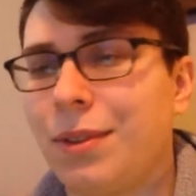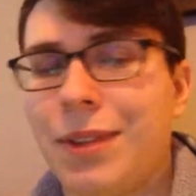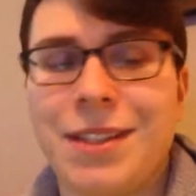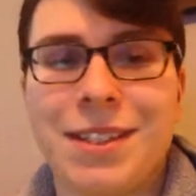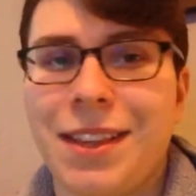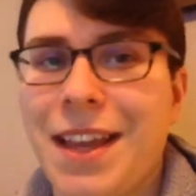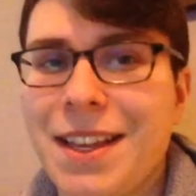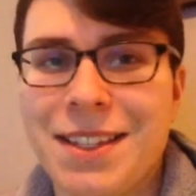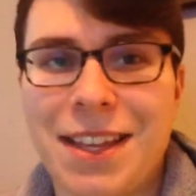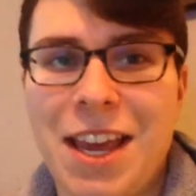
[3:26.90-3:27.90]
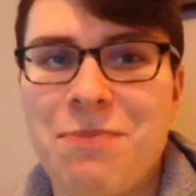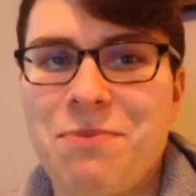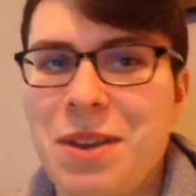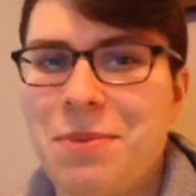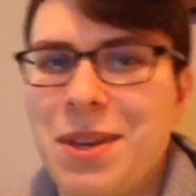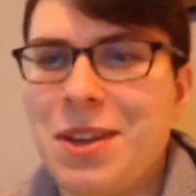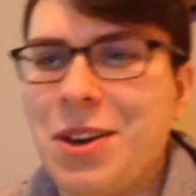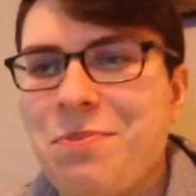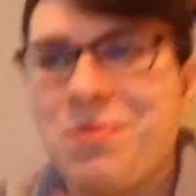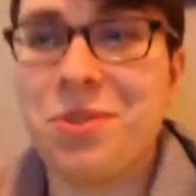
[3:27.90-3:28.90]
into landscape, maybe
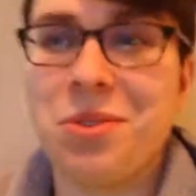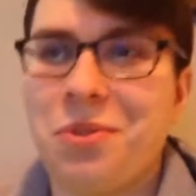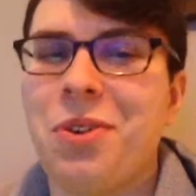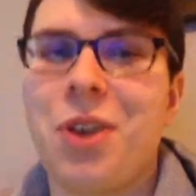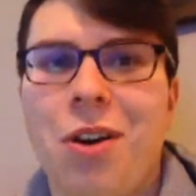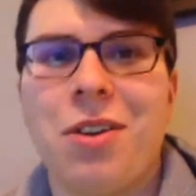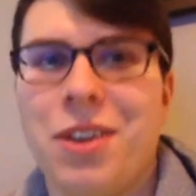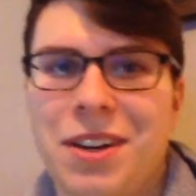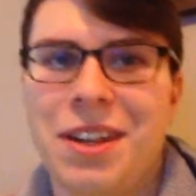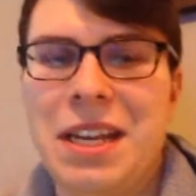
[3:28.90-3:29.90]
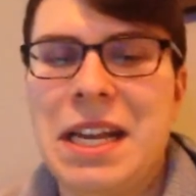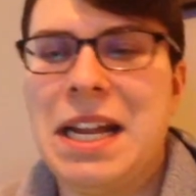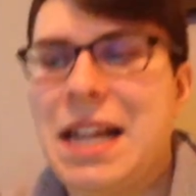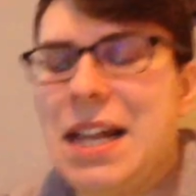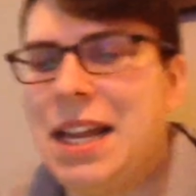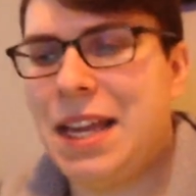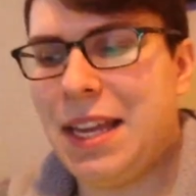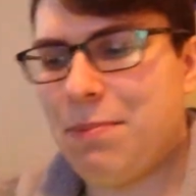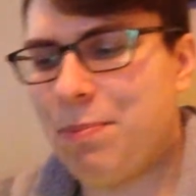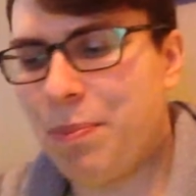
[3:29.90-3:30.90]
a beautiful garden.
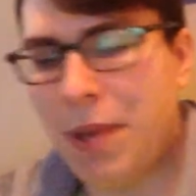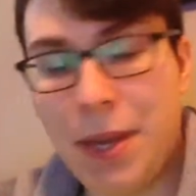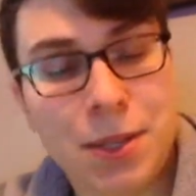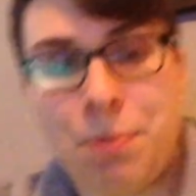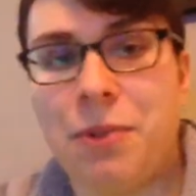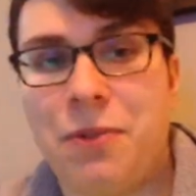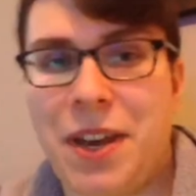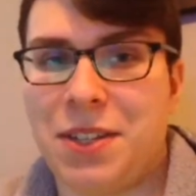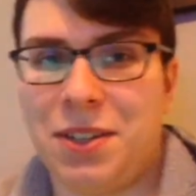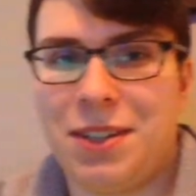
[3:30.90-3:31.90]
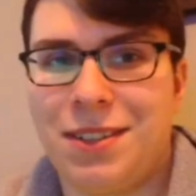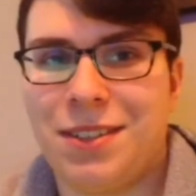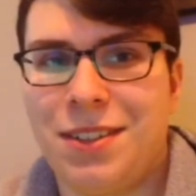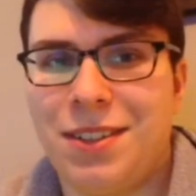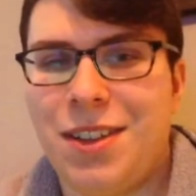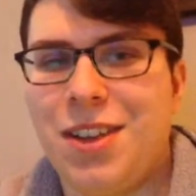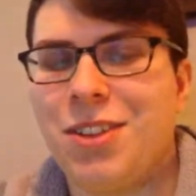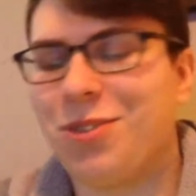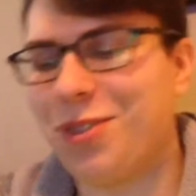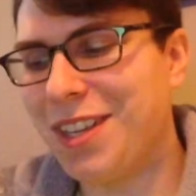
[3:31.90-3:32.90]
He's a professor,
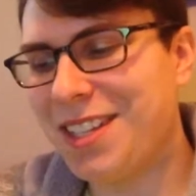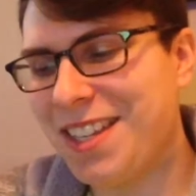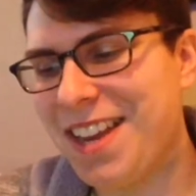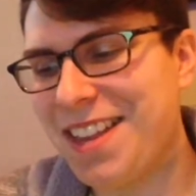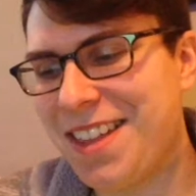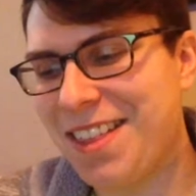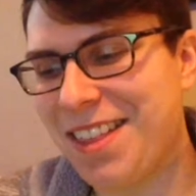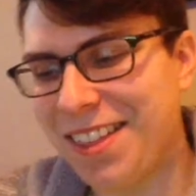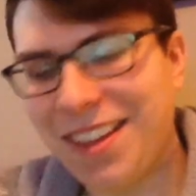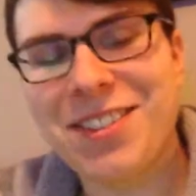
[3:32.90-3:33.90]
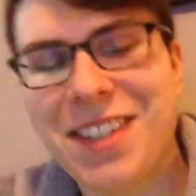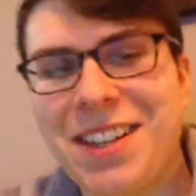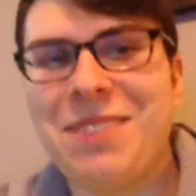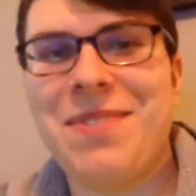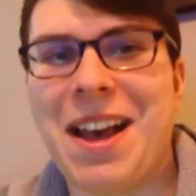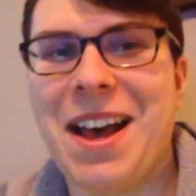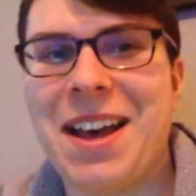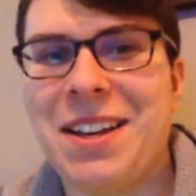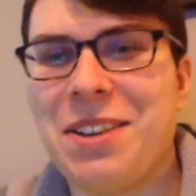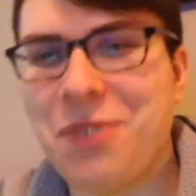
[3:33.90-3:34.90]
so he decided that the thing he was going to leave
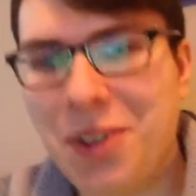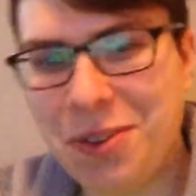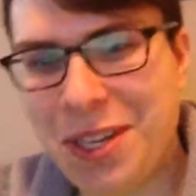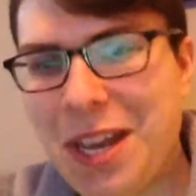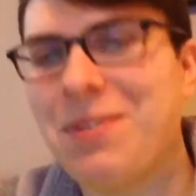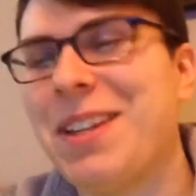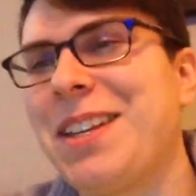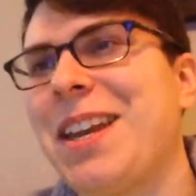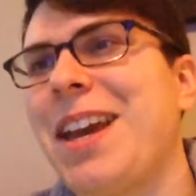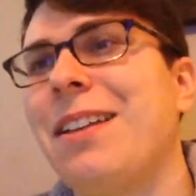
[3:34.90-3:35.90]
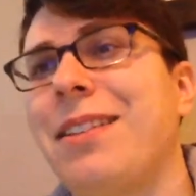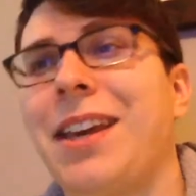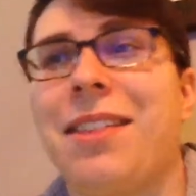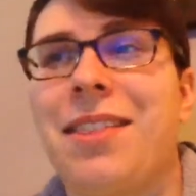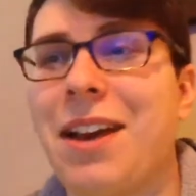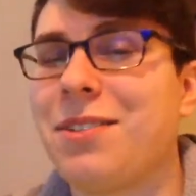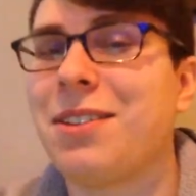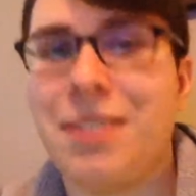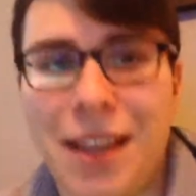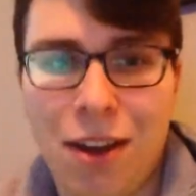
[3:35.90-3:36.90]
behind, and he videotaped it, and he had like
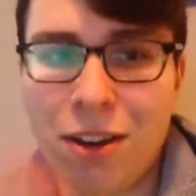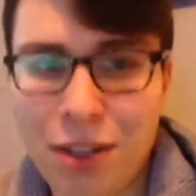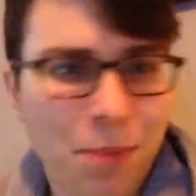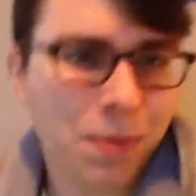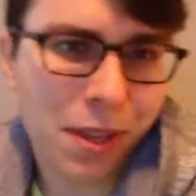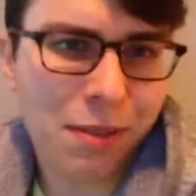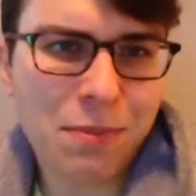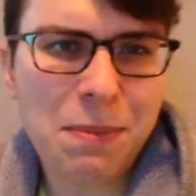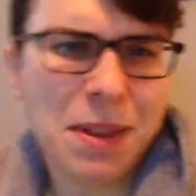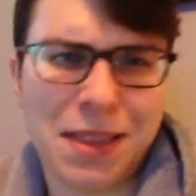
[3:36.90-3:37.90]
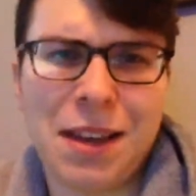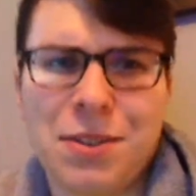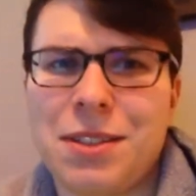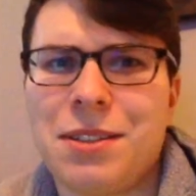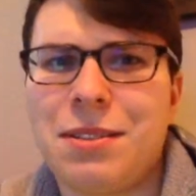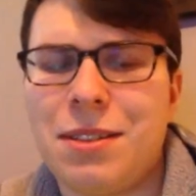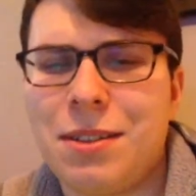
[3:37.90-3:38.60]
a couple of, maybe not thousands,